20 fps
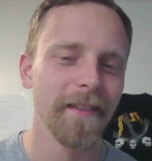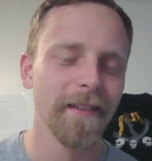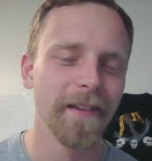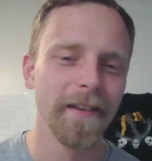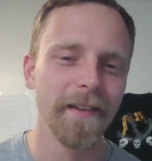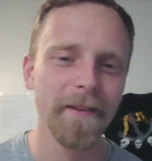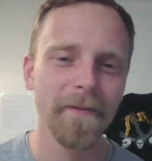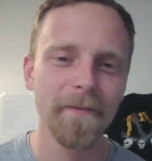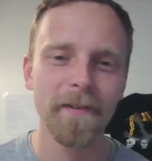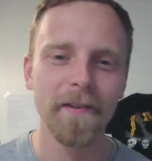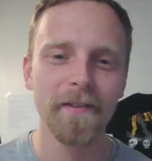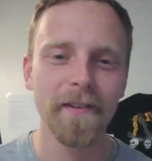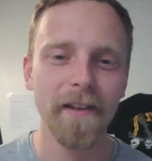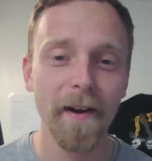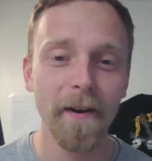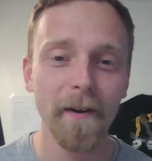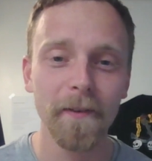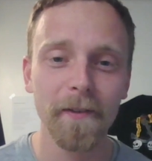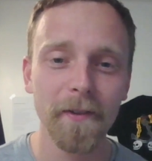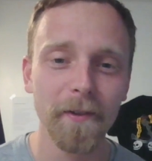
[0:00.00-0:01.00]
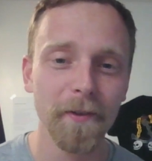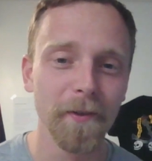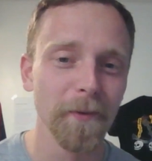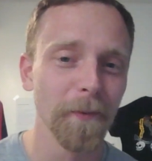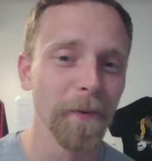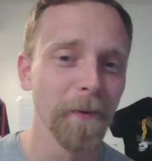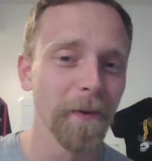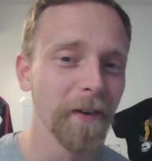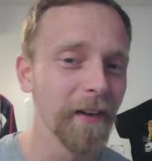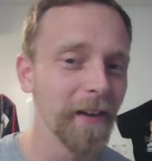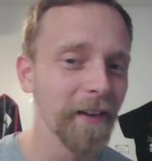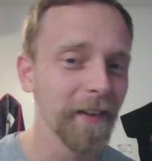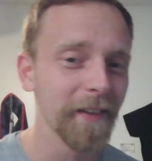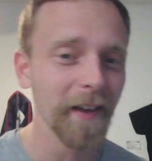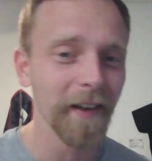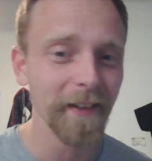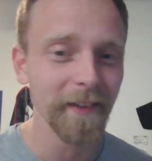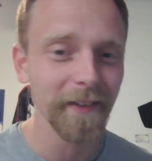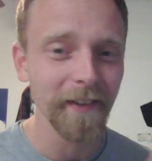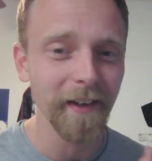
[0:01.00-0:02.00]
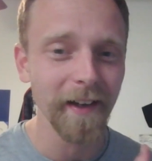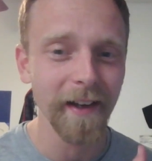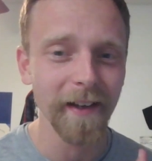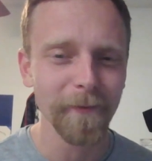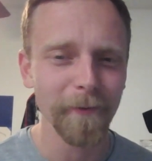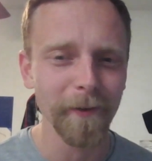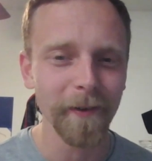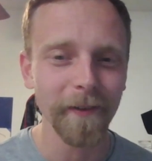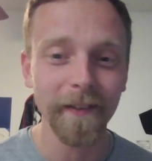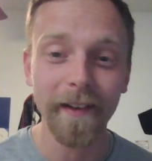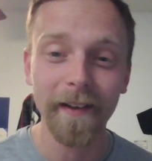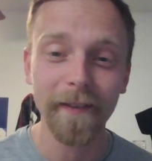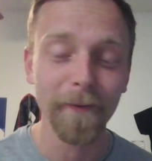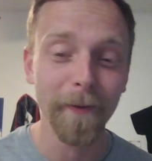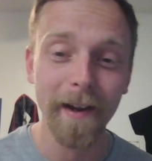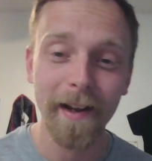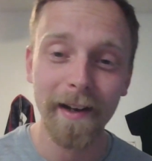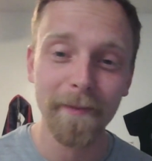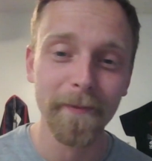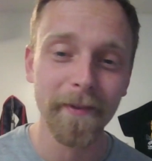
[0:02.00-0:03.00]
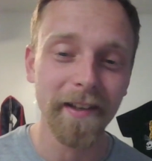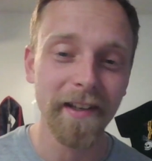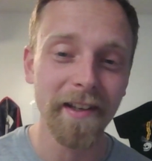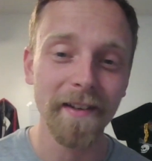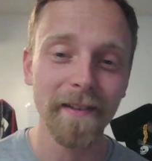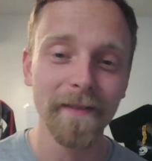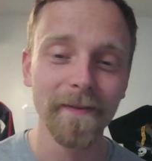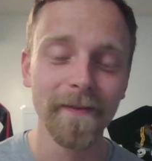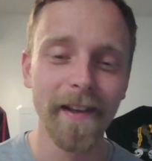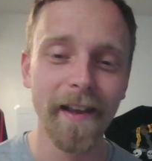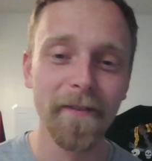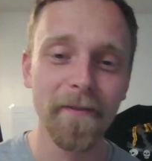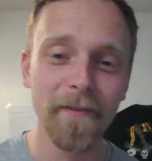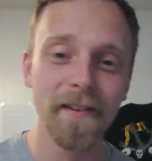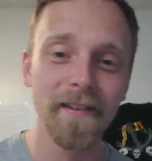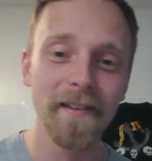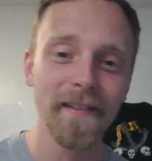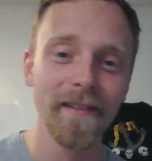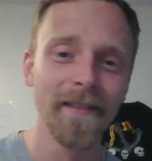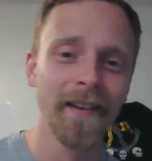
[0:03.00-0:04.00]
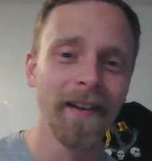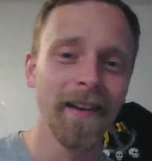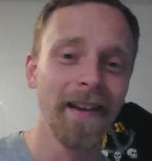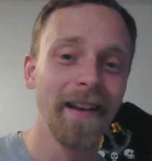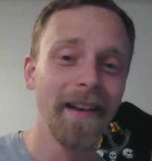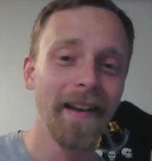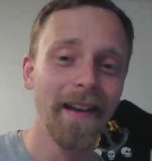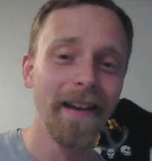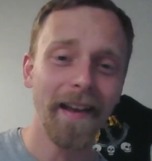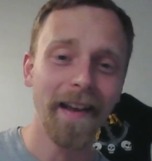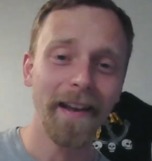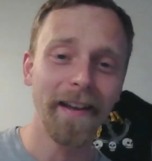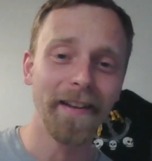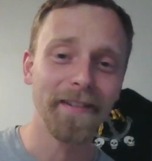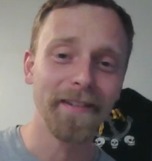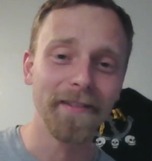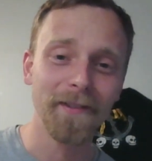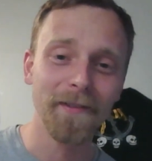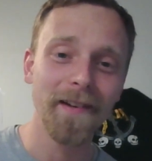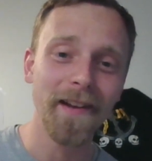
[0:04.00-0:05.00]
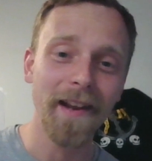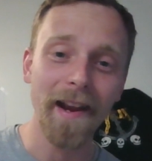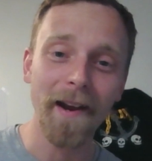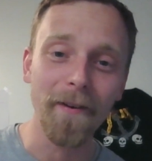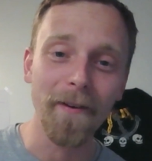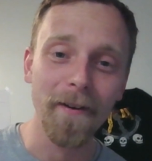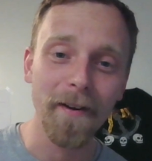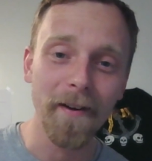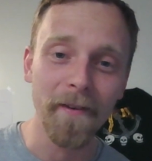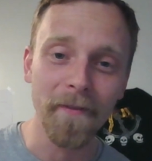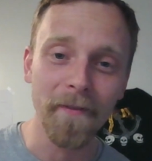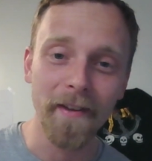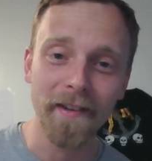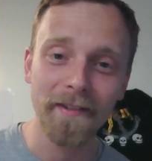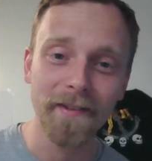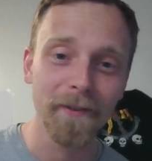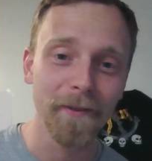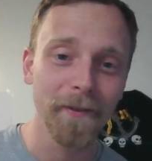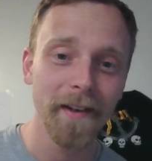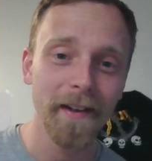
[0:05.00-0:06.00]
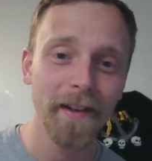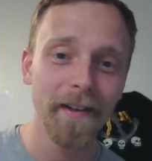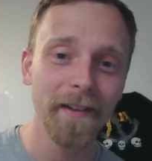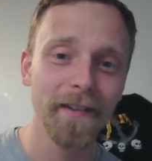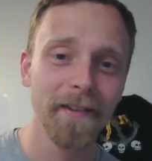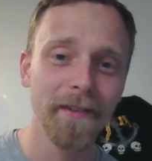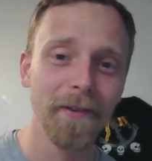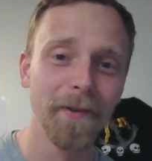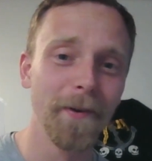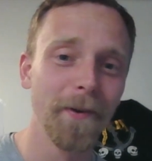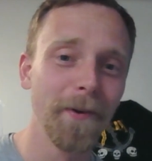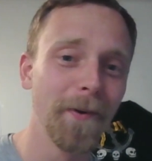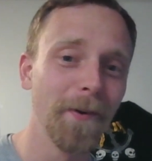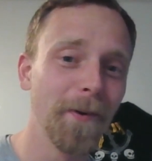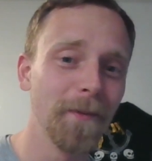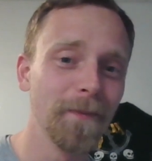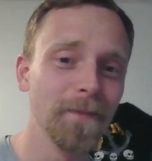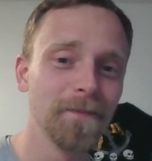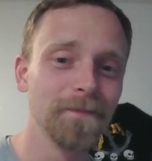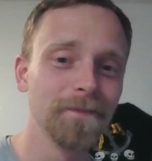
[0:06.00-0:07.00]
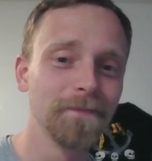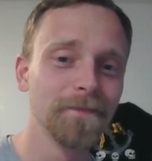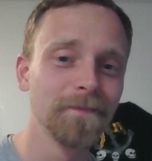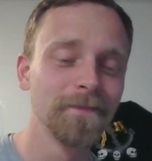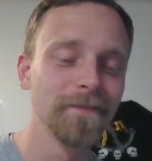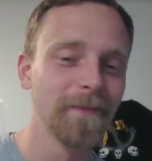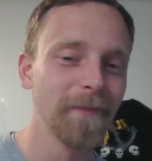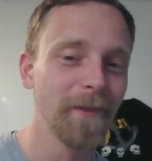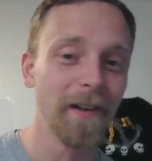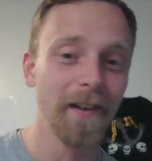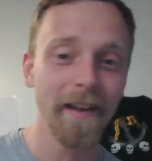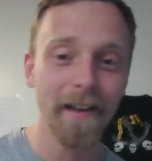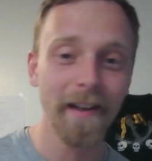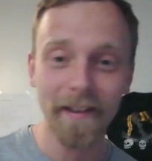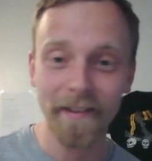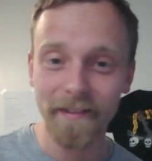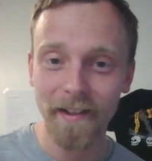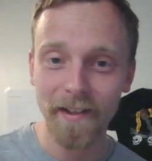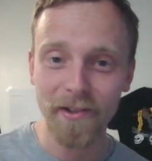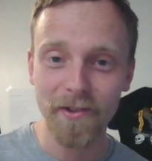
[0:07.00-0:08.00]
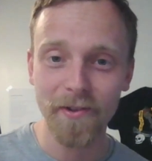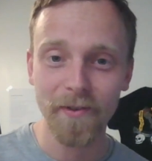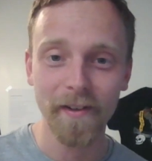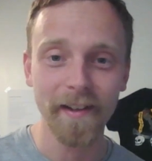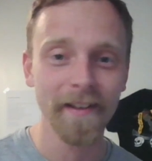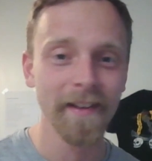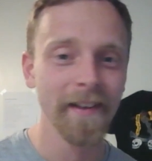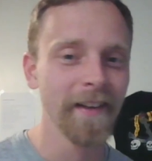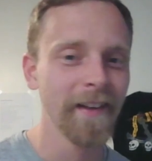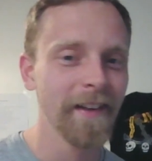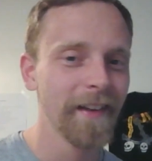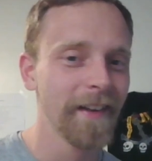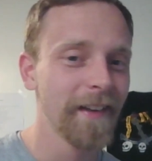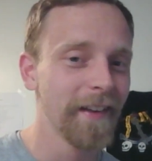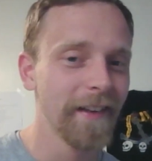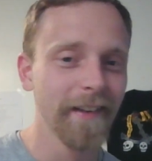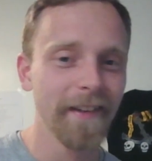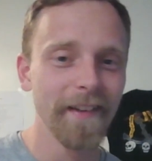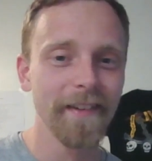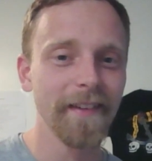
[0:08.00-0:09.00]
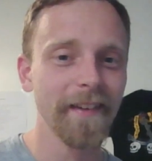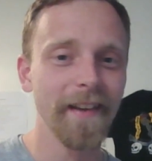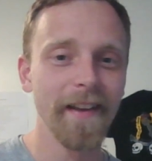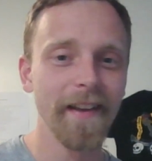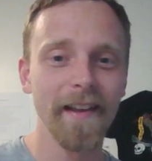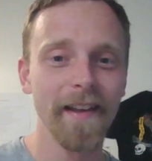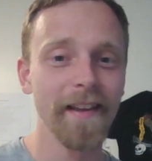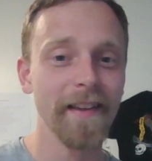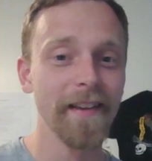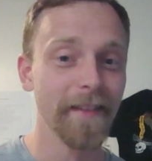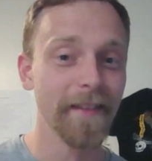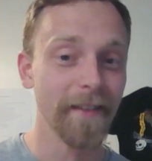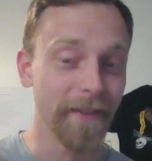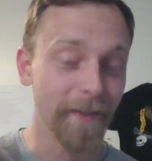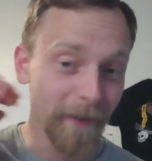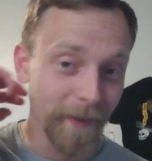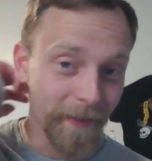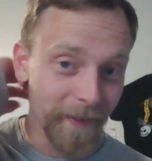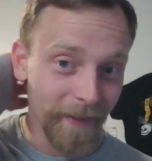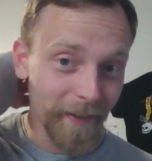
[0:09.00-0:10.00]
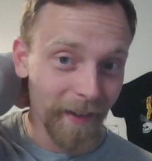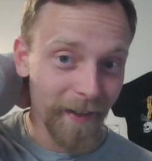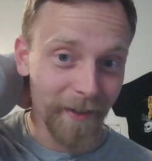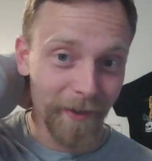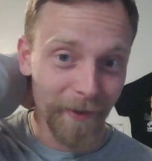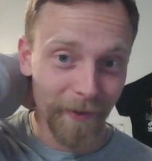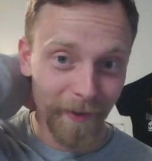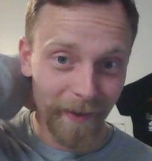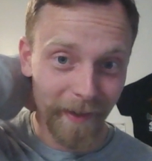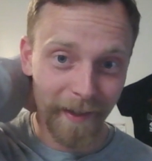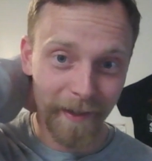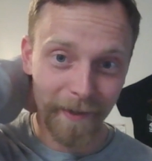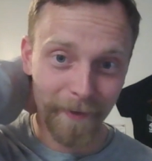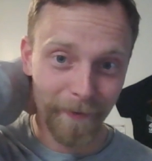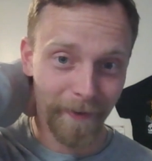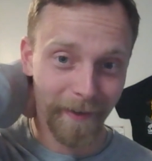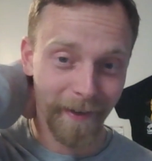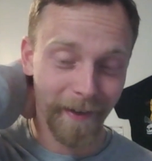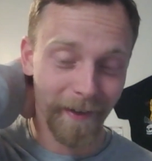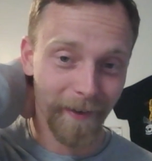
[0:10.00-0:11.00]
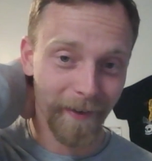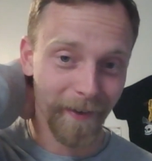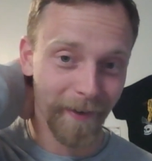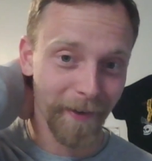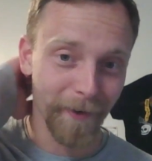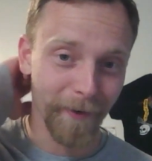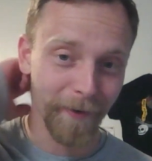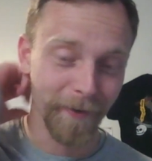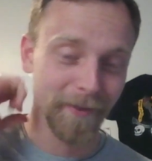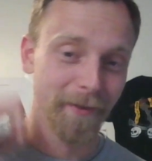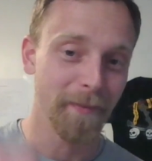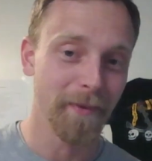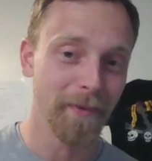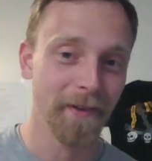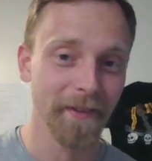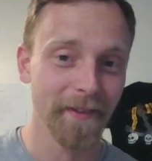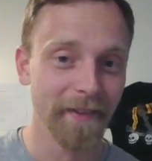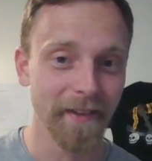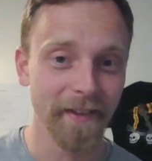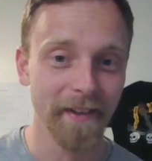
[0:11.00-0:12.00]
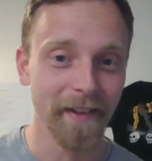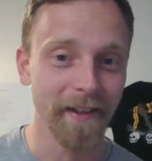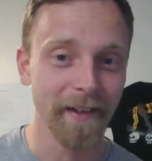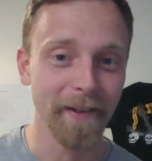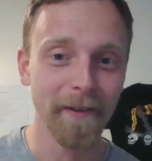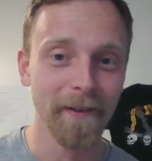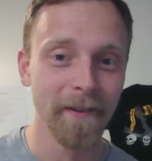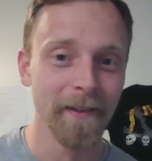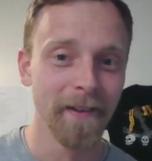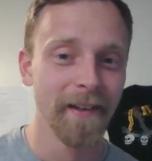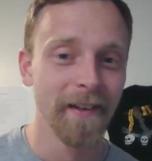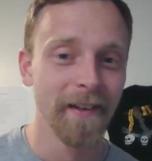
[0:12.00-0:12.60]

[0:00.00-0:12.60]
the different characters were assigned, well, randomly given a certain era of history to, well, like a century. Say the 3rd century, where you're supposed to,